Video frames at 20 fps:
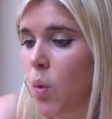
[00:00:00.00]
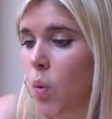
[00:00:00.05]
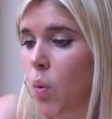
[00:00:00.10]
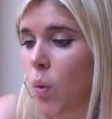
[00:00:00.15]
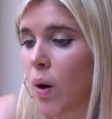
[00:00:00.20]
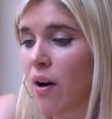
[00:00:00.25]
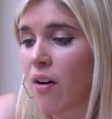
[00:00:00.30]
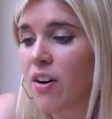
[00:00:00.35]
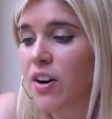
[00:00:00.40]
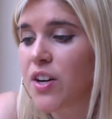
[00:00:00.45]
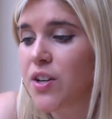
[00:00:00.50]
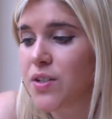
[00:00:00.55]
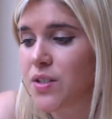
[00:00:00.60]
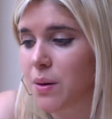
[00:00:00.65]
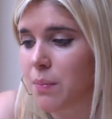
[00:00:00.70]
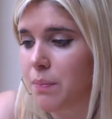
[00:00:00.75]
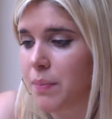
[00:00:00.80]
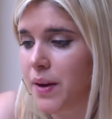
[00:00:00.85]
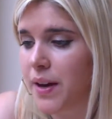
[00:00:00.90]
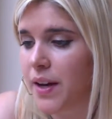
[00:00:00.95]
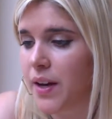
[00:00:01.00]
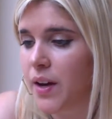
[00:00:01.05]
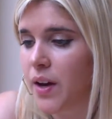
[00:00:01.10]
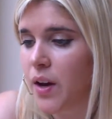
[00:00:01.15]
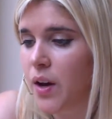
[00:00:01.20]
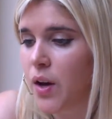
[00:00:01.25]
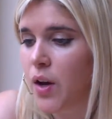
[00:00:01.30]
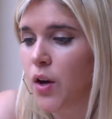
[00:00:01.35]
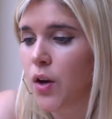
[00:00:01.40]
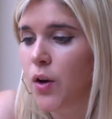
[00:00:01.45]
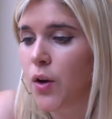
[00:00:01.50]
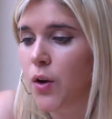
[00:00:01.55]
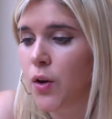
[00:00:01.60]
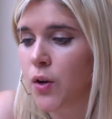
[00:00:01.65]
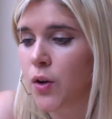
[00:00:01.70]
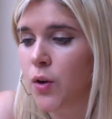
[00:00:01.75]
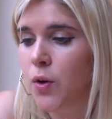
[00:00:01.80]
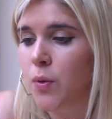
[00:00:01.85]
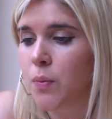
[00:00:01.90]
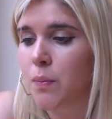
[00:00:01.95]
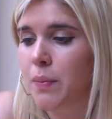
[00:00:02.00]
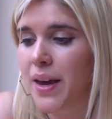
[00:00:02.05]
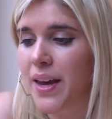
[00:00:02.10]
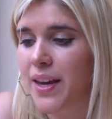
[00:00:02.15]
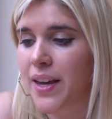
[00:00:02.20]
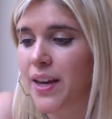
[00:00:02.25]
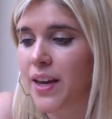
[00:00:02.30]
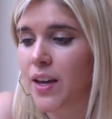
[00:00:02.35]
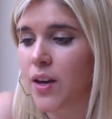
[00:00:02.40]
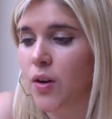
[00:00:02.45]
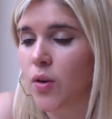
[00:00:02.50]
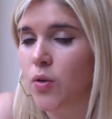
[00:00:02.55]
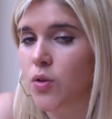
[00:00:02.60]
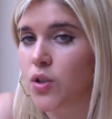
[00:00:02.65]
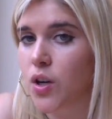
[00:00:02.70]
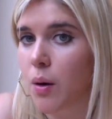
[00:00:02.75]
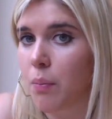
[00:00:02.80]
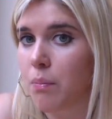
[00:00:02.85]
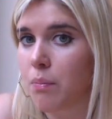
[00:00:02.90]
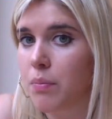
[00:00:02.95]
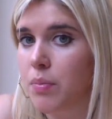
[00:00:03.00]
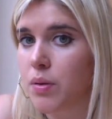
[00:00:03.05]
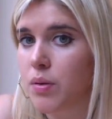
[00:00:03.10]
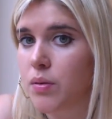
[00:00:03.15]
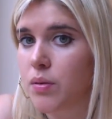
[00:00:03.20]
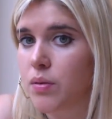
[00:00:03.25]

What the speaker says: Where are you jumping? Who are you making you jump?